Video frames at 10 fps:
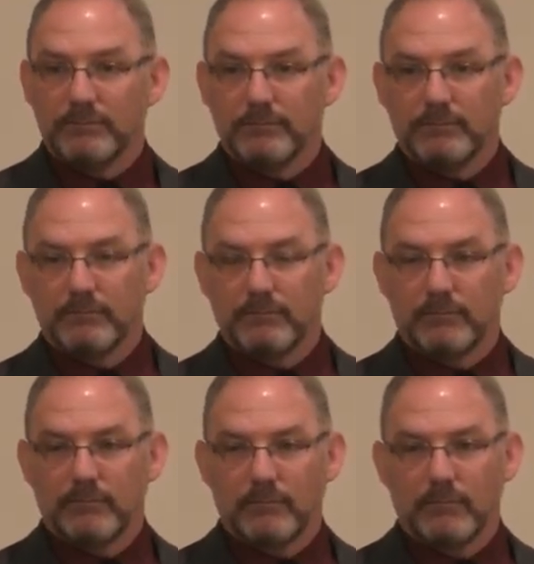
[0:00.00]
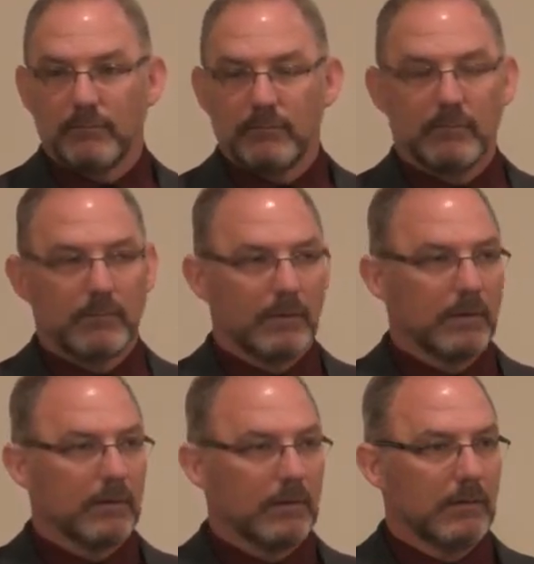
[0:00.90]

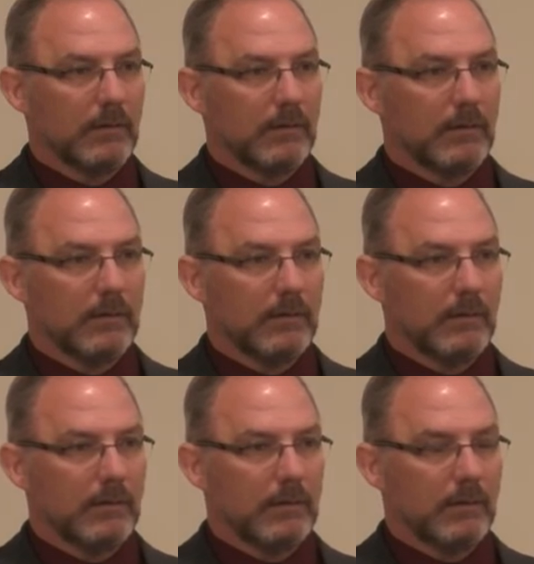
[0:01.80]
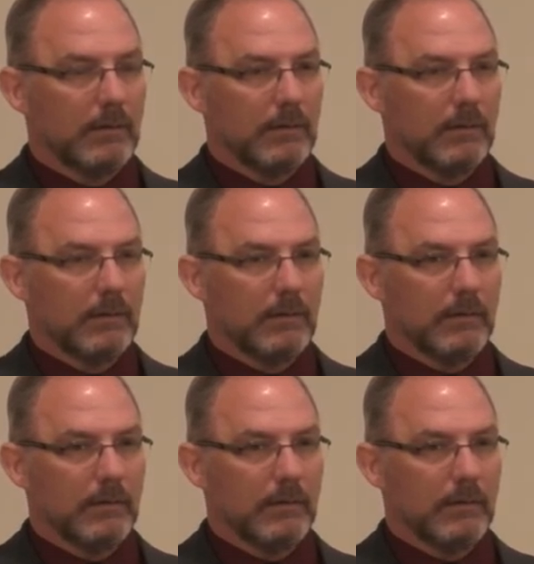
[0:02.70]
[no speech]